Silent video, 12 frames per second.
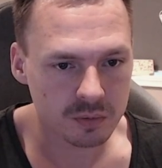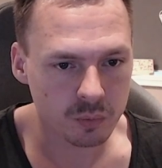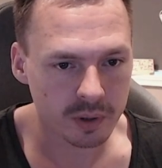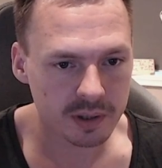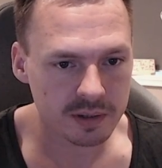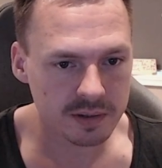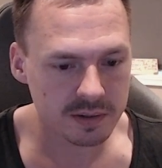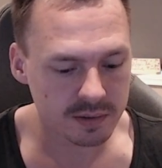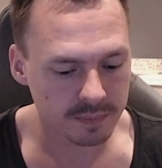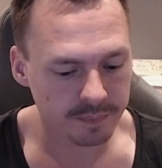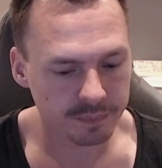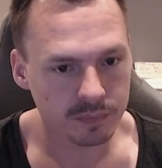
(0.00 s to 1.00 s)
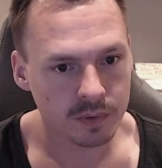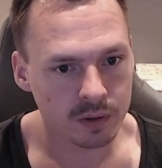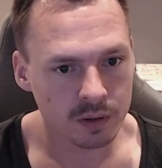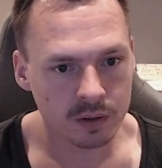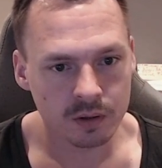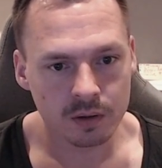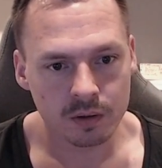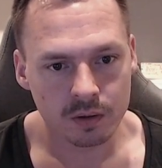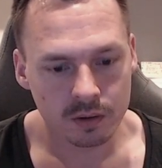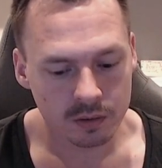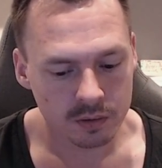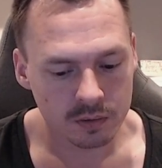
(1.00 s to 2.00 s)
white
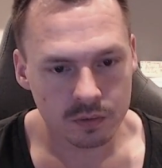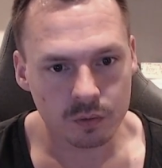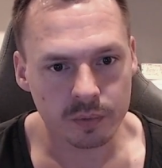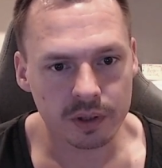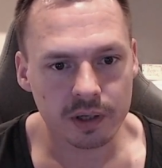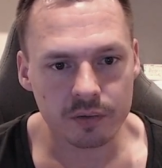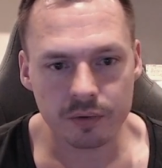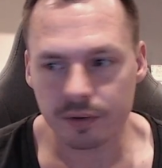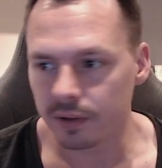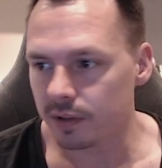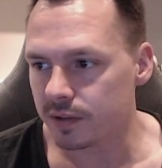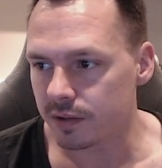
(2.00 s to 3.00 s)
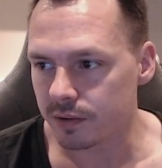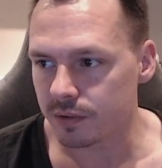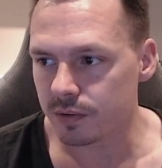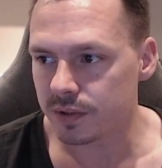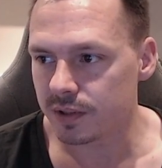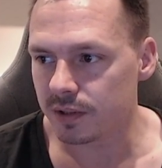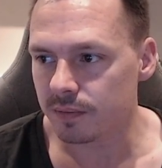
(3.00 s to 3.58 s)
to make everything easier to see.